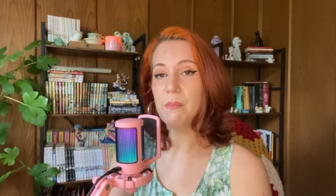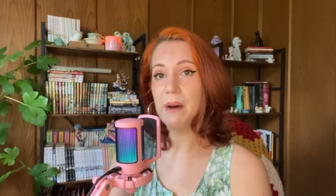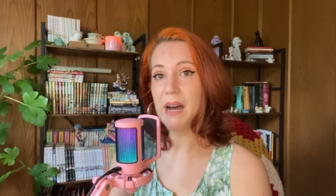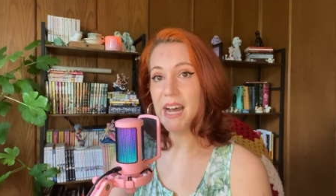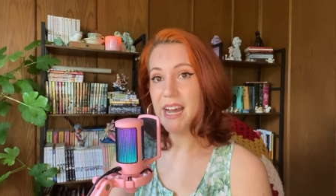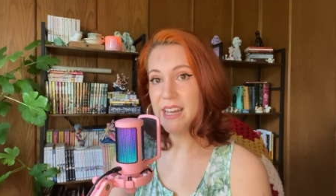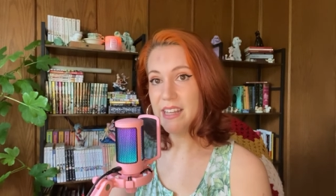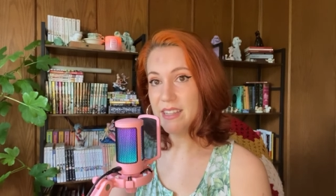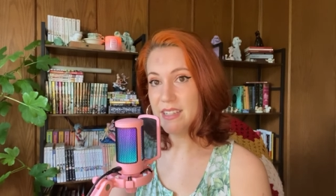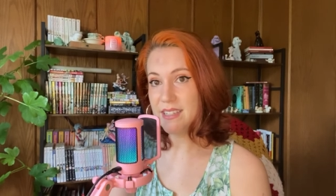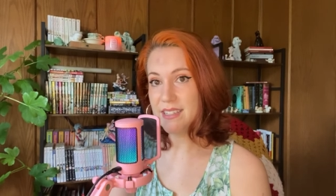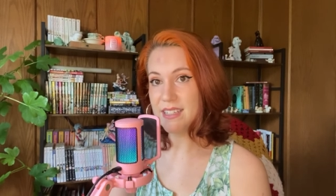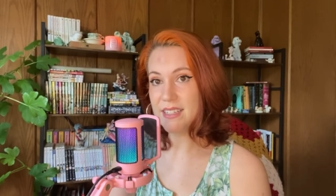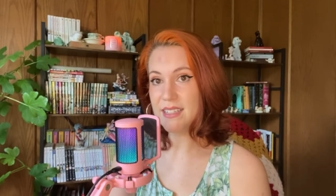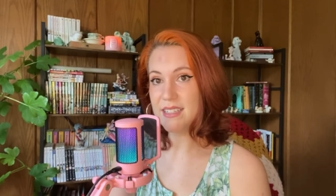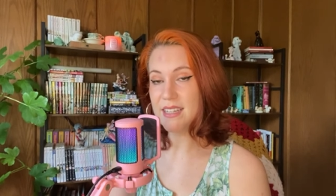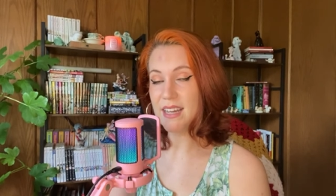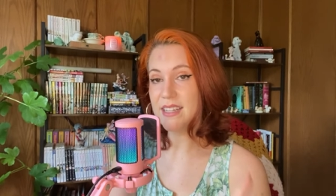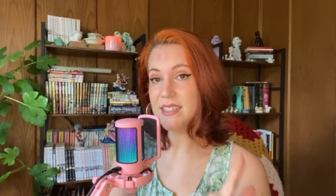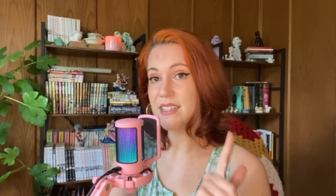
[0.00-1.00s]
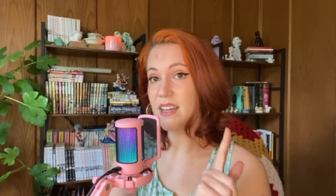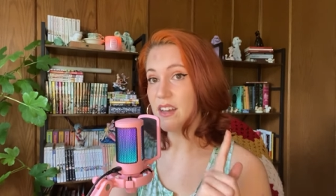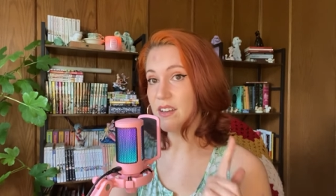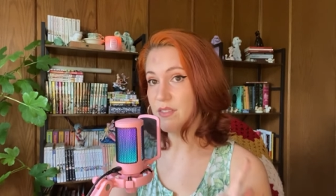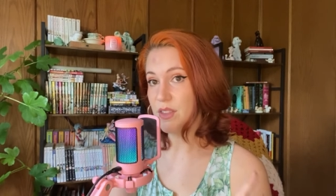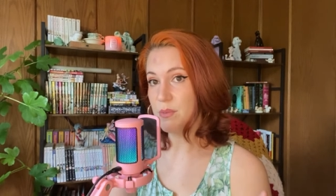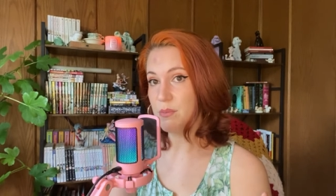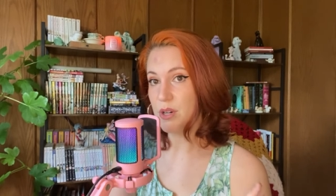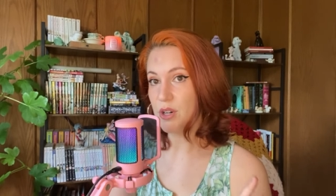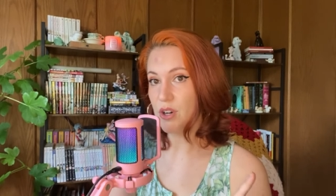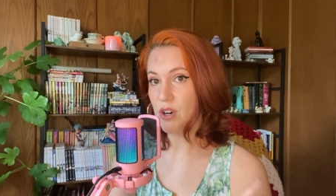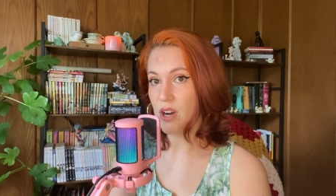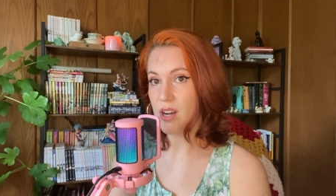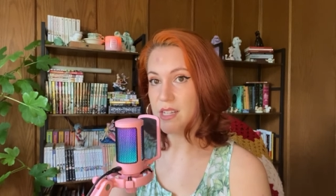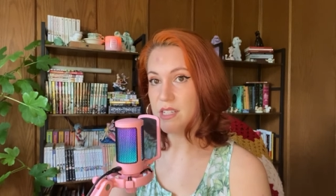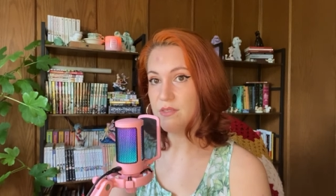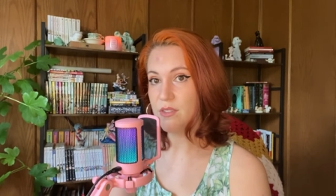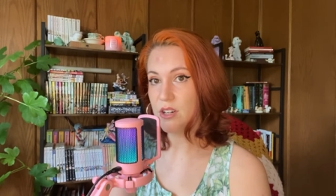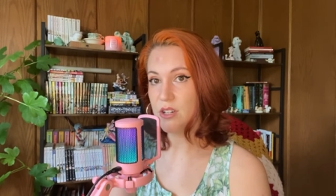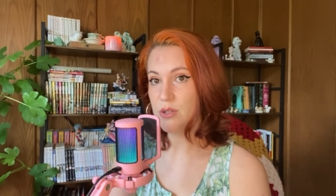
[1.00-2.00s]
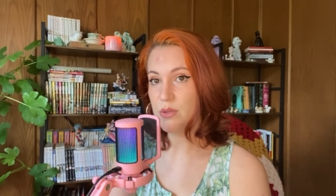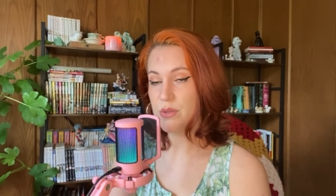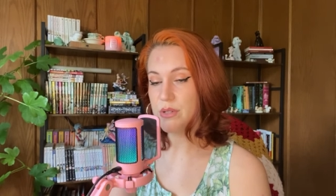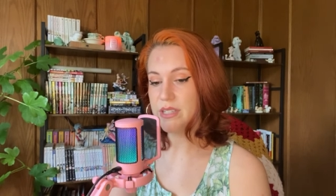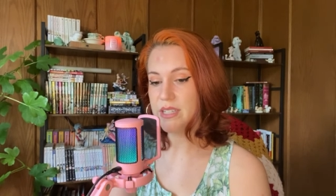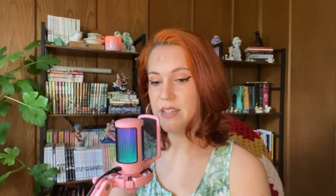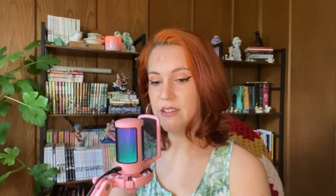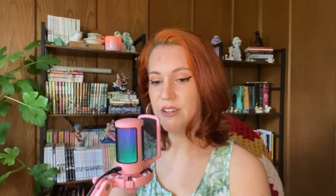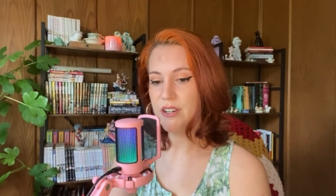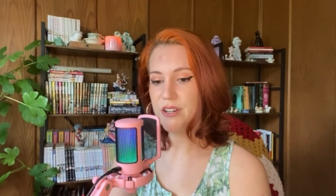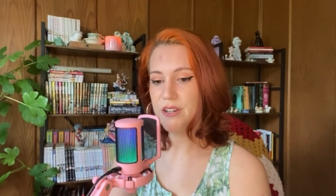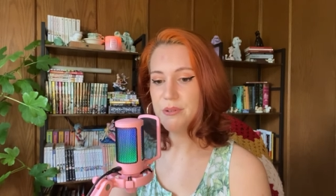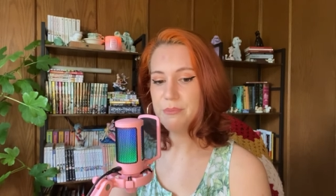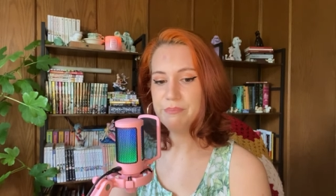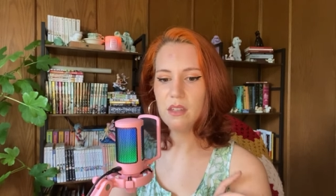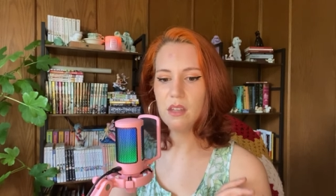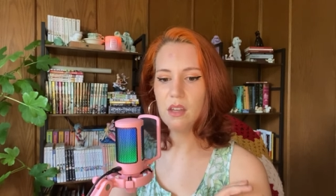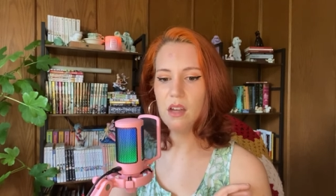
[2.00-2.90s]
by the success of the Macross virtual singer,